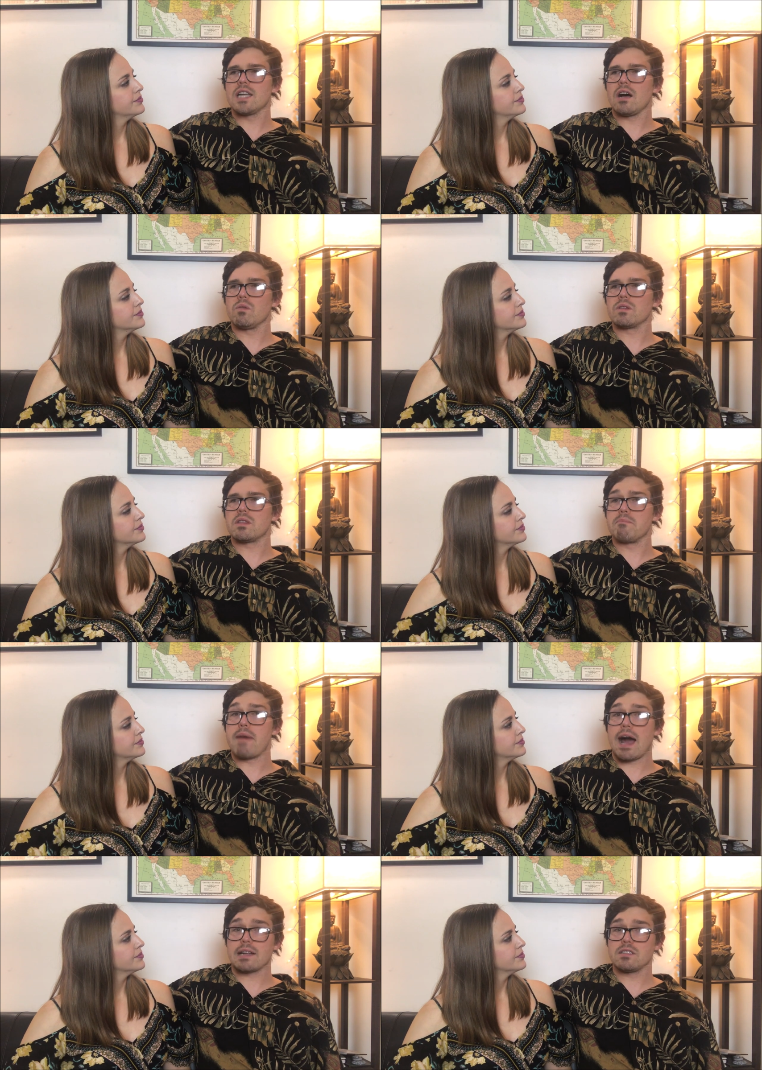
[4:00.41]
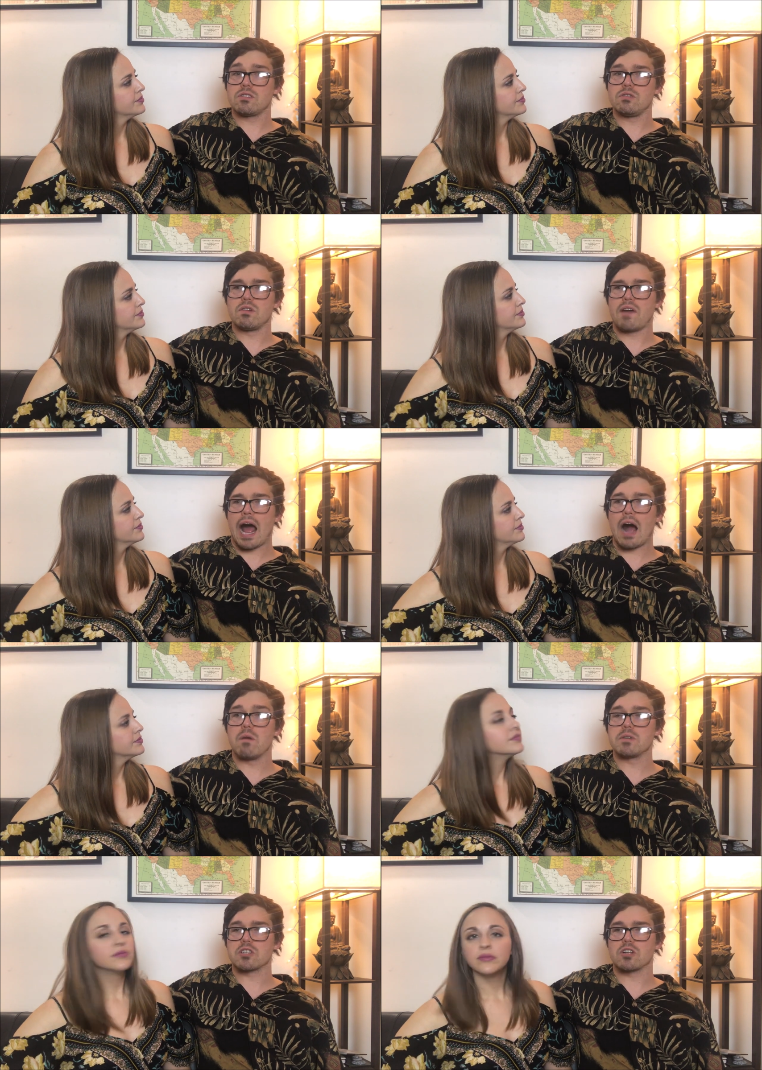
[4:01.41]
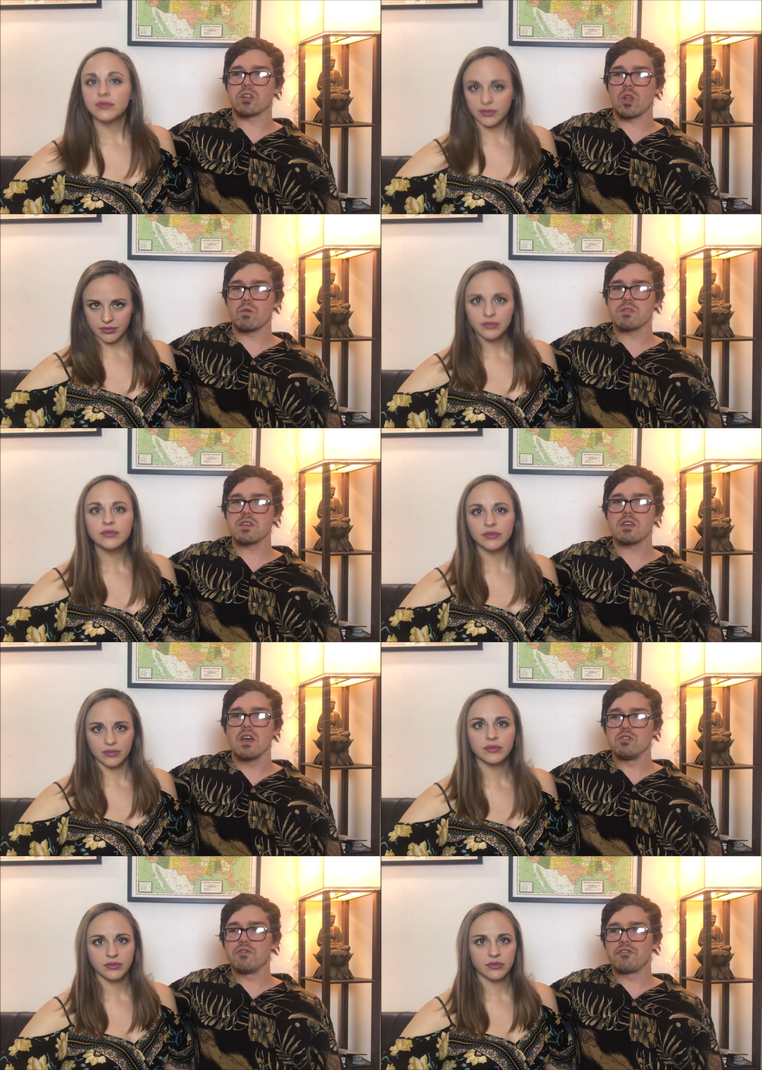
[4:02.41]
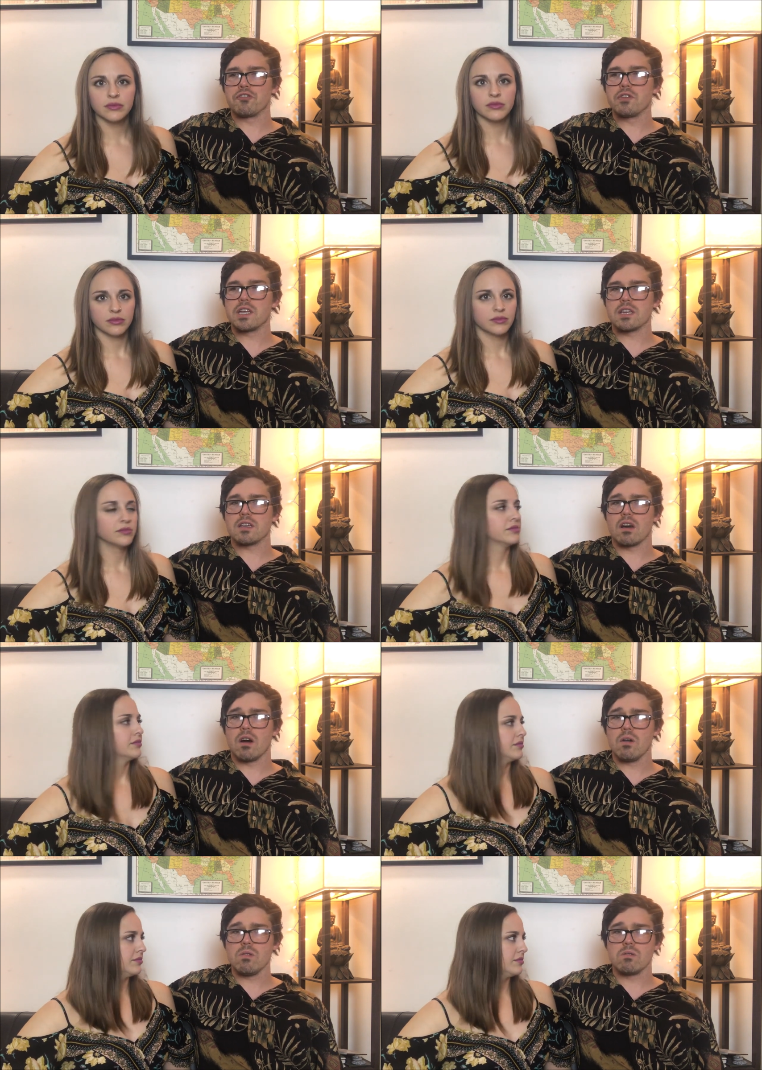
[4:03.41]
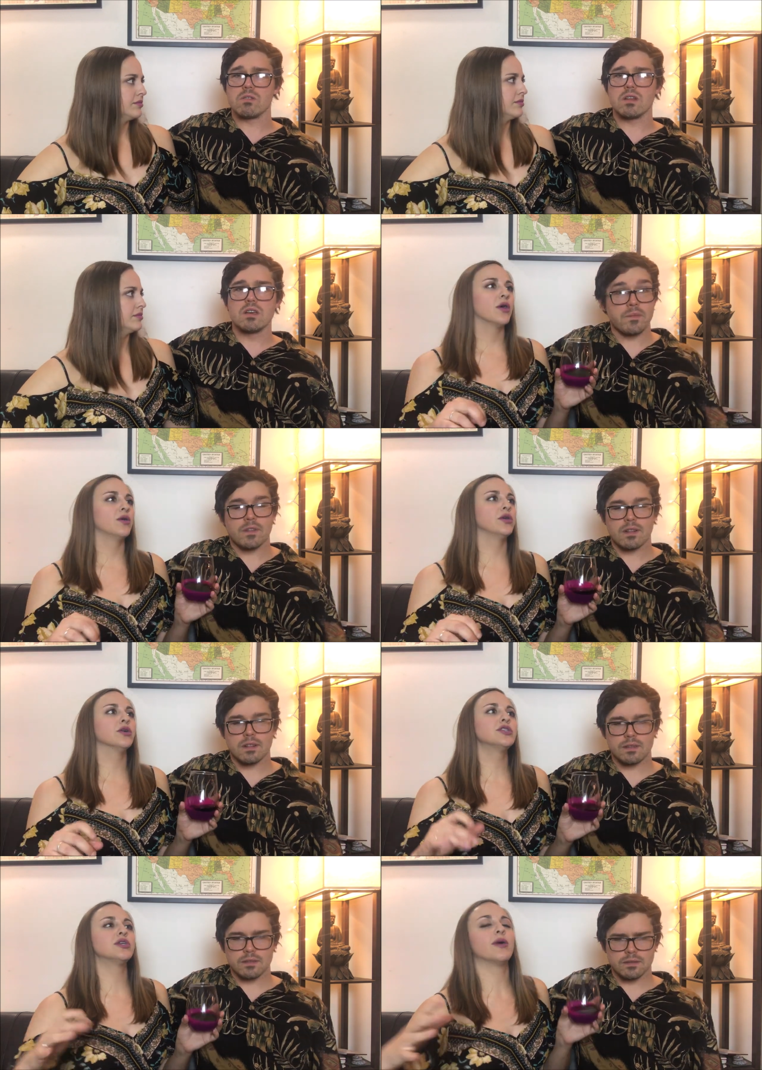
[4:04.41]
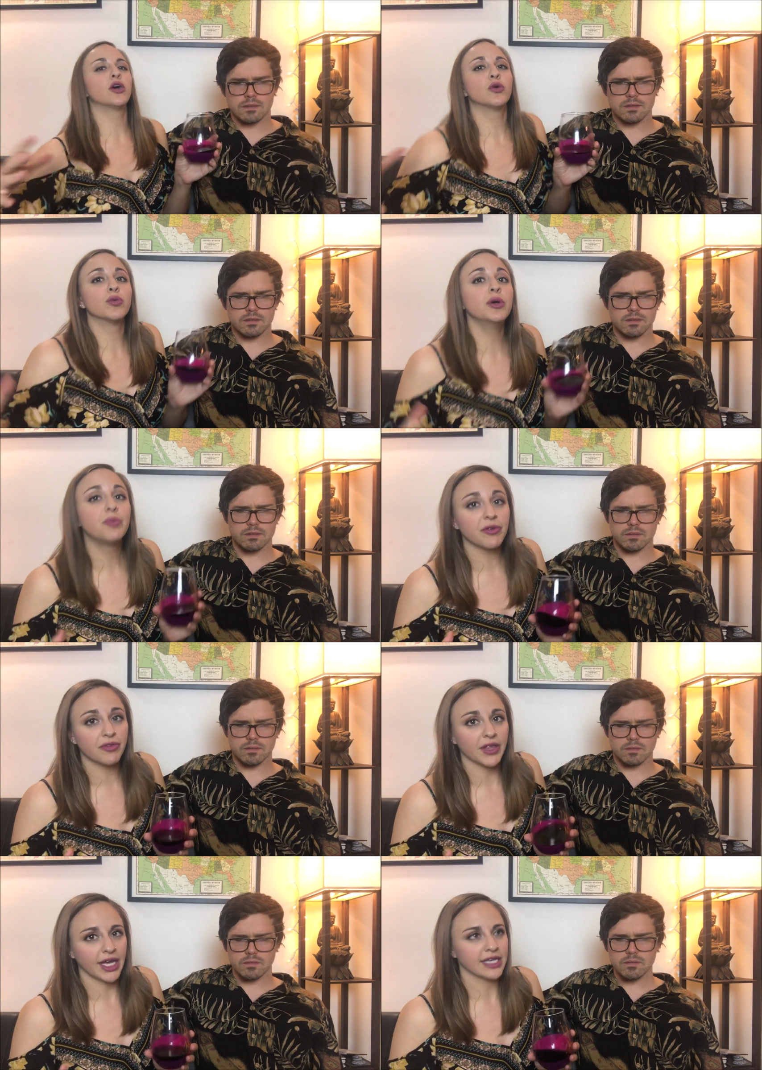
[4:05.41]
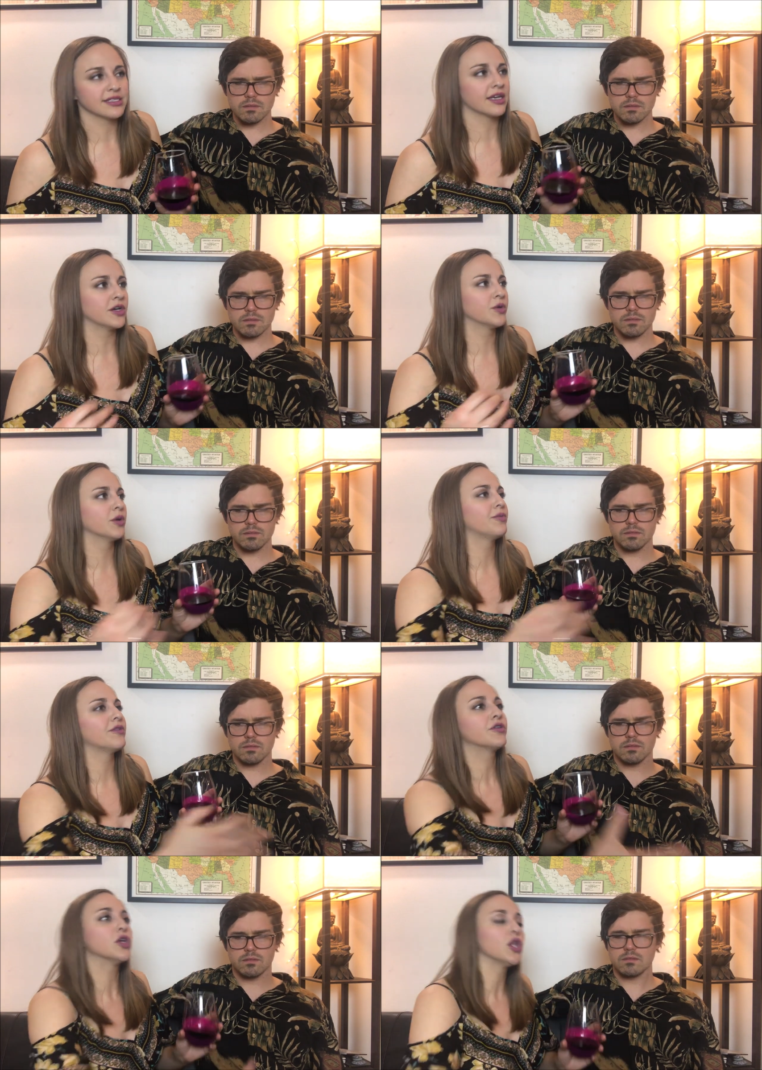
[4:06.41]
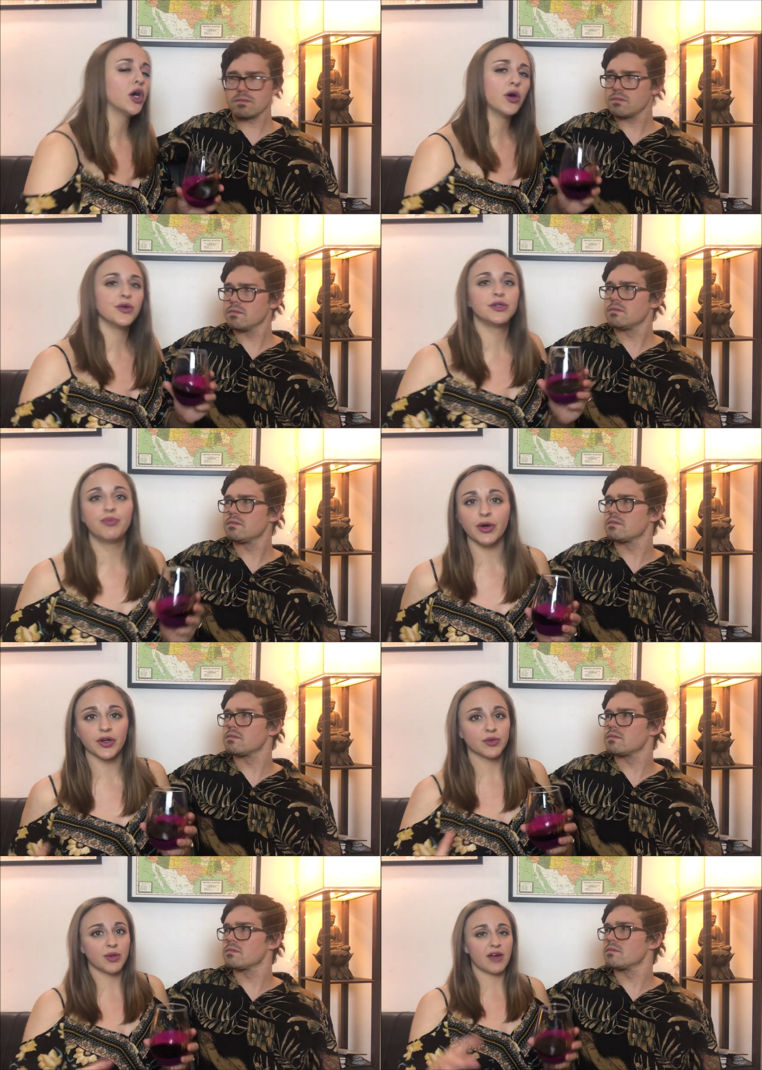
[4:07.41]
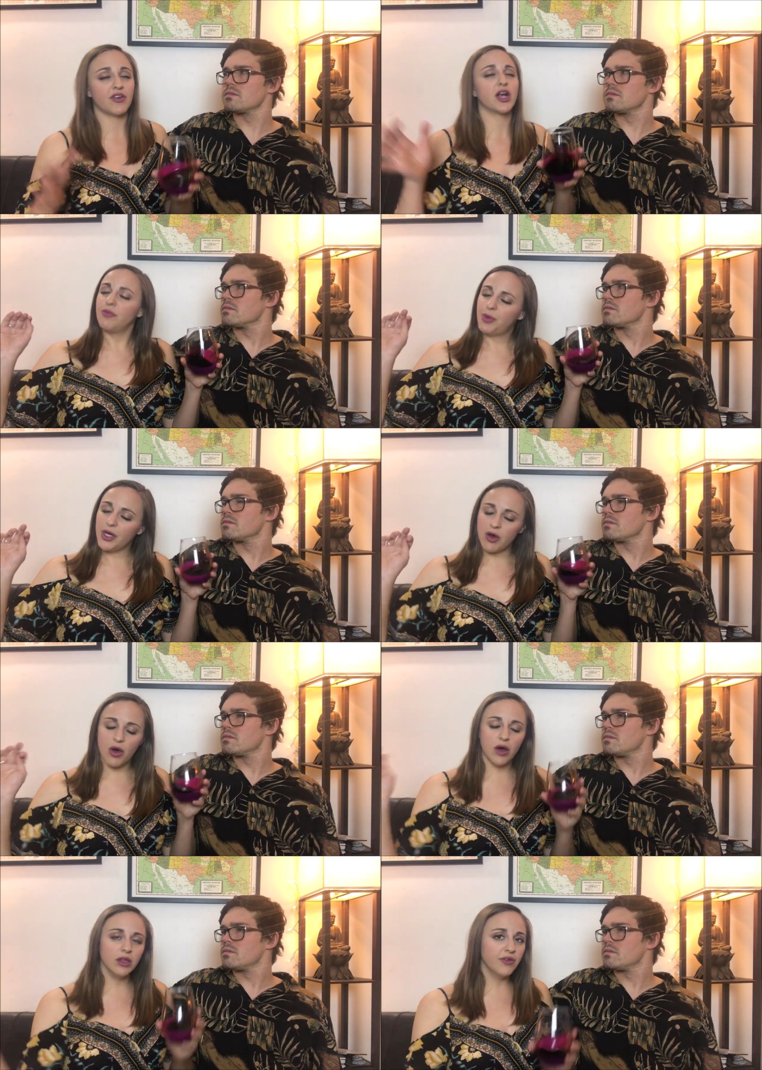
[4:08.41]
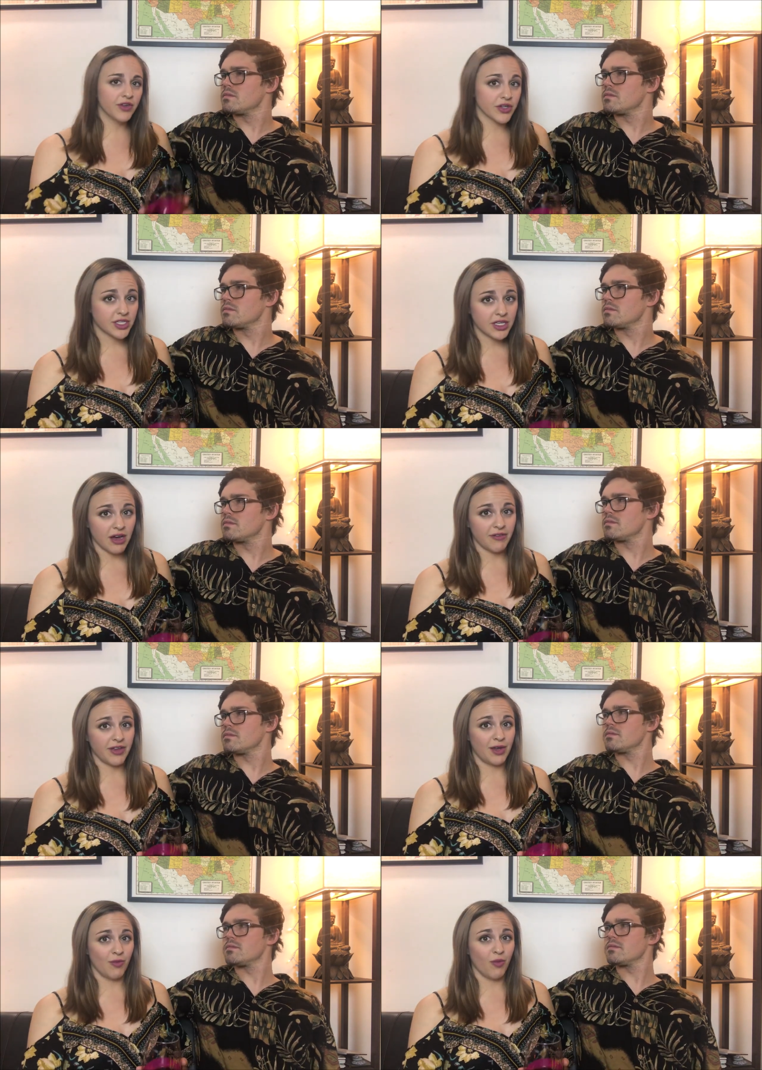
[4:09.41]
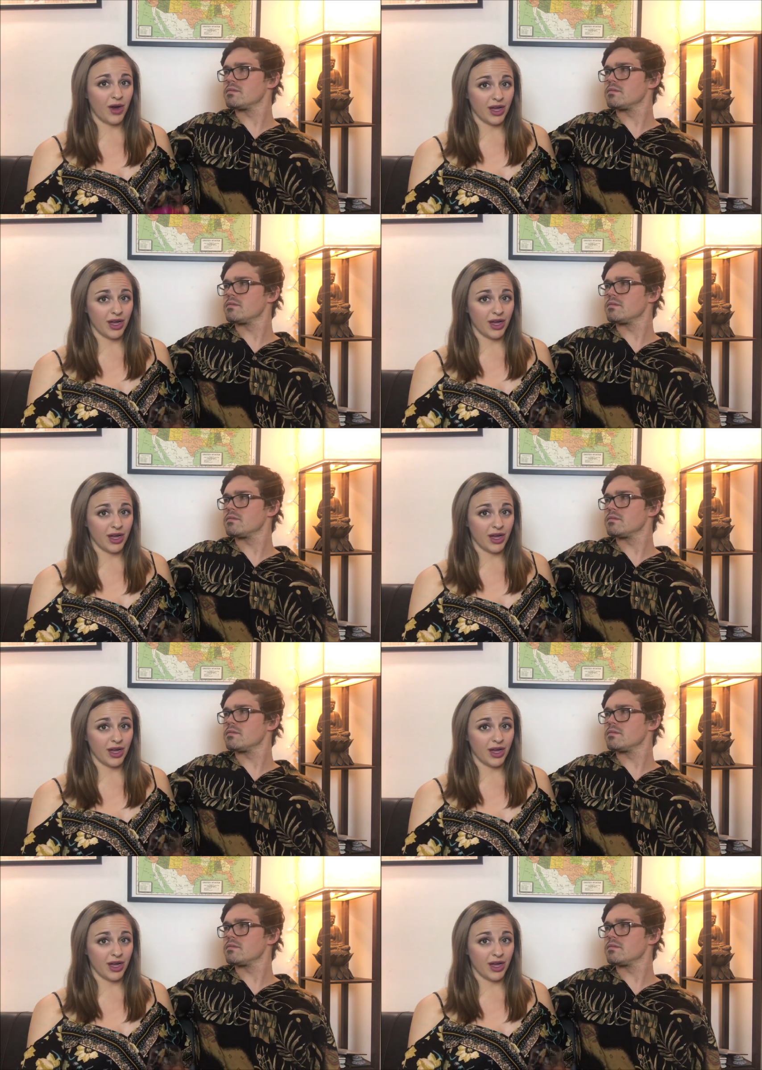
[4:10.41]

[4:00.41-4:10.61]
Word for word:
Speaker 1: dealt with the magnitude of how much clothing you freaking own.
Speaker 2: So you'll do a group of things, like a group of clothes, books, whatever. You put all of your stuff in